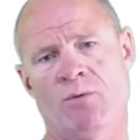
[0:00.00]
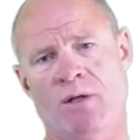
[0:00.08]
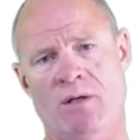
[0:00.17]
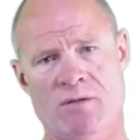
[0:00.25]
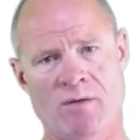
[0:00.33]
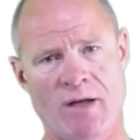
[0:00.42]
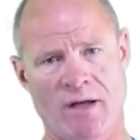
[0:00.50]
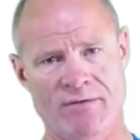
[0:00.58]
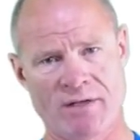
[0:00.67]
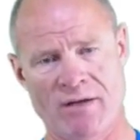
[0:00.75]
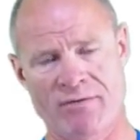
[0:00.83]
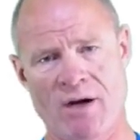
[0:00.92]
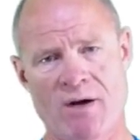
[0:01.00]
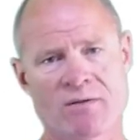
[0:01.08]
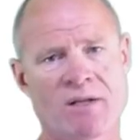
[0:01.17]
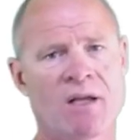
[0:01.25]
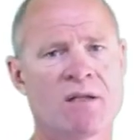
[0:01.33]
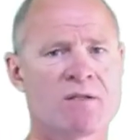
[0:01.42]
We also have to have
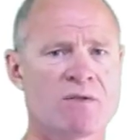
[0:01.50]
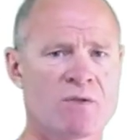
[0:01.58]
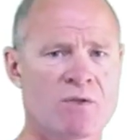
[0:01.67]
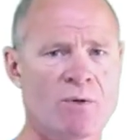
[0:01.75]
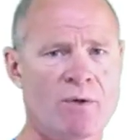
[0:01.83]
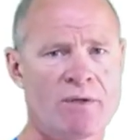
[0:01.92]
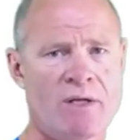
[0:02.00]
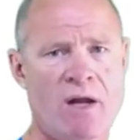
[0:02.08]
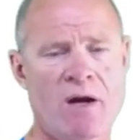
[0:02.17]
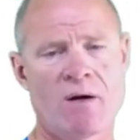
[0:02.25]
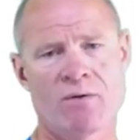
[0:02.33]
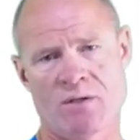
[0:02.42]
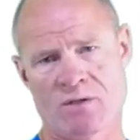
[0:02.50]
air tanks to store the air.